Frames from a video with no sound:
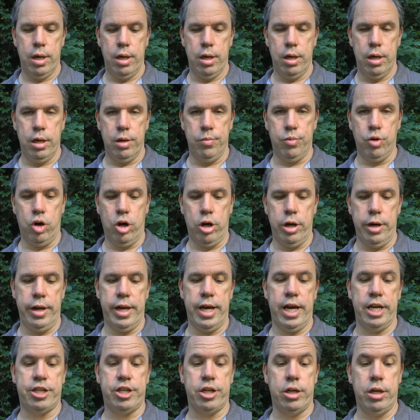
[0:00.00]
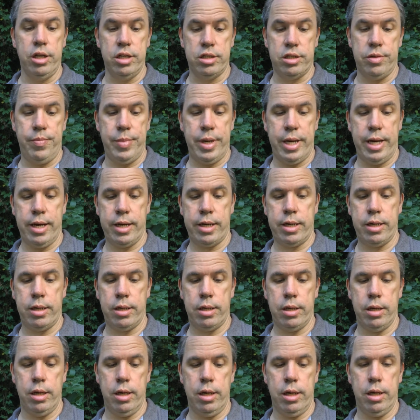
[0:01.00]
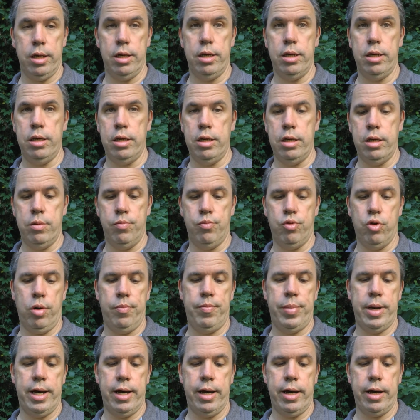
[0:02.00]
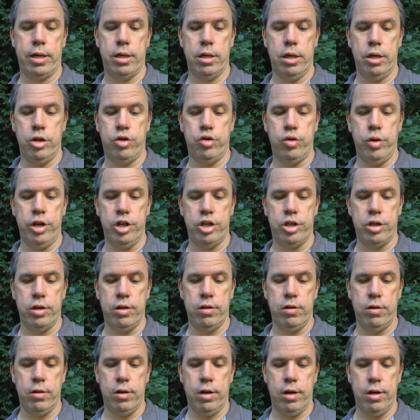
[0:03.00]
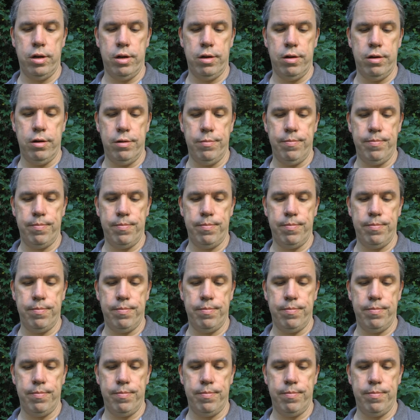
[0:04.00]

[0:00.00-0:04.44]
He brought nationalism back. He brought back traditional